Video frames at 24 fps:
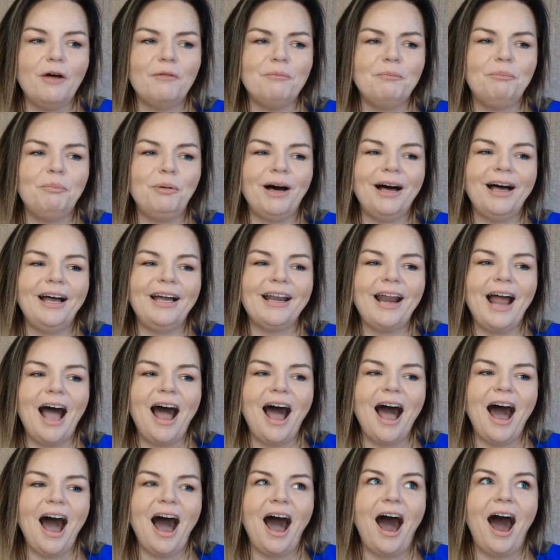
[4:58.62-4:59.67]
But
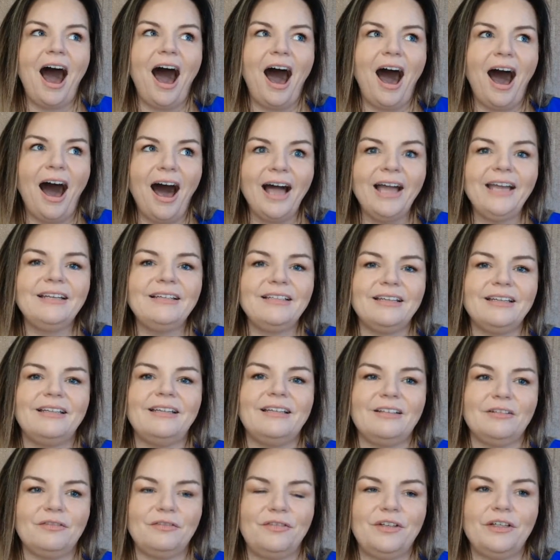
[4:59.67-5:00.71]
I
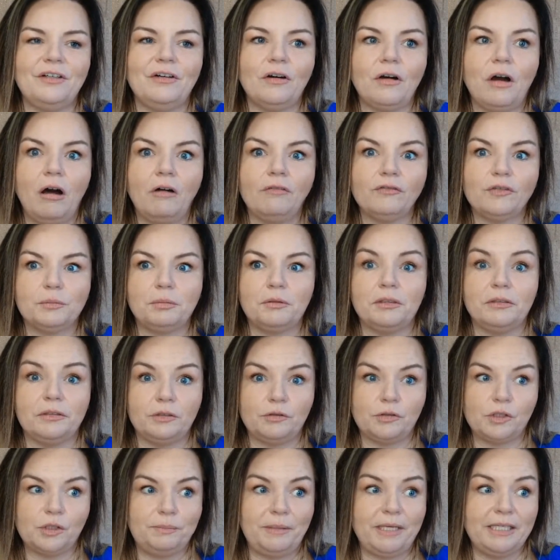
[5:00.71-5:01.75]
didn't feel comfortable in
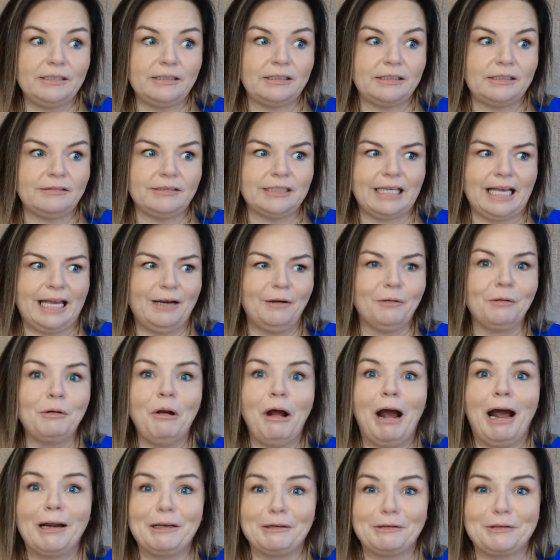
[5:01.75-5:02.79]
those spaces. I was like, I don't know
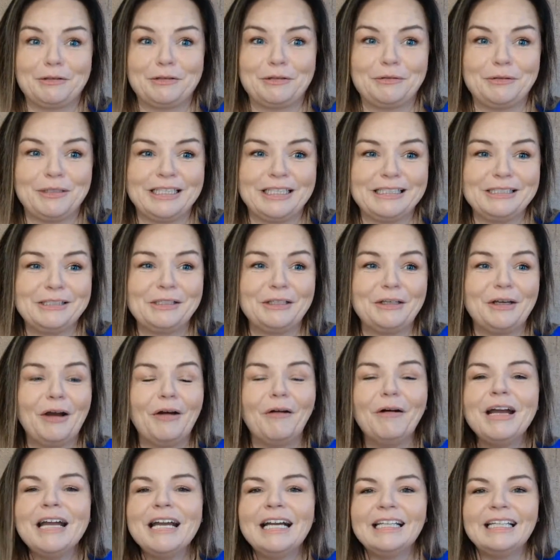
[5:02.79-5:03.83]
how to do this,
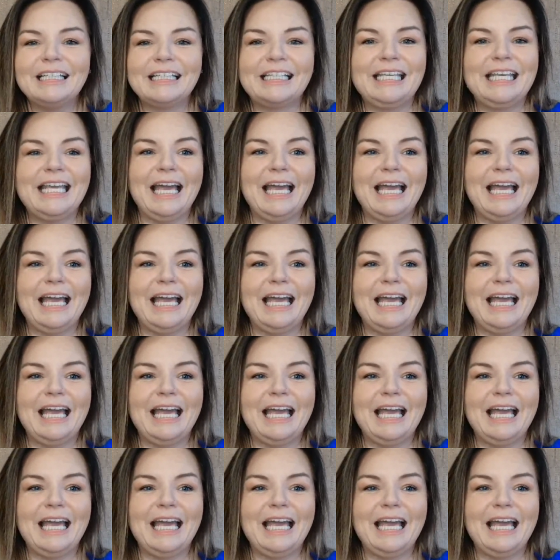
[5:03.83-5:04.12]
like he